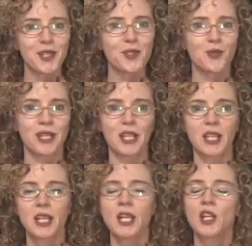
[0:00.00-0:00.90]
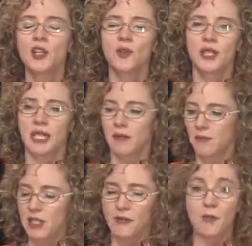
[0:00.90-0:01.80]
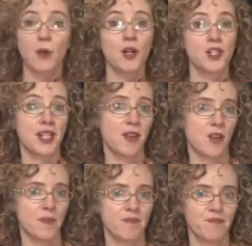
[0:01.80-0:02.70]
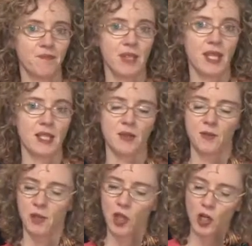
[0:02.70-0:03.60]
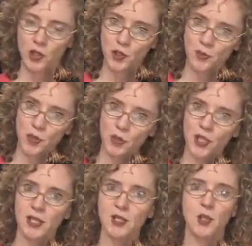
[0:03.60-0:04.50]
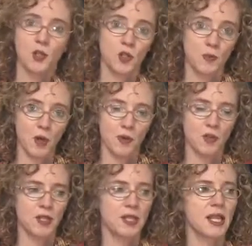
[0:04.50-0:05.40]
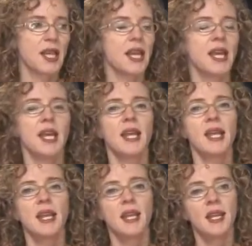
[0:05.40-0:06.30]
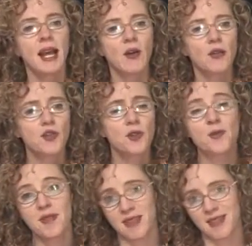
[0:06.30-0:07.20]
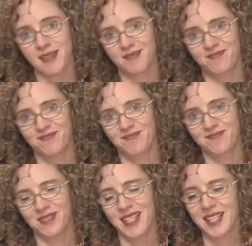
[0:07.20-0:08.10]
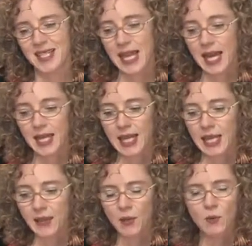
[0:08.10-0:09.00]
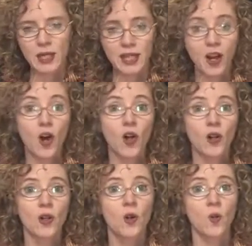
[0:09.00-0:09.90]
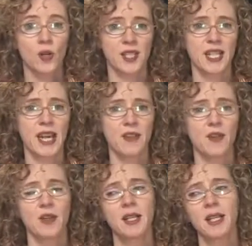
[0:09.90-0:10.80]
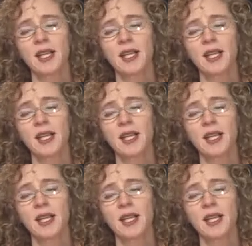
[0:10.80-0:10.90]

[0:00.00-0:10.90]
to string using different parts of the arm. Okay, larger motions, smaller motions. Now, the truth is that they really all work together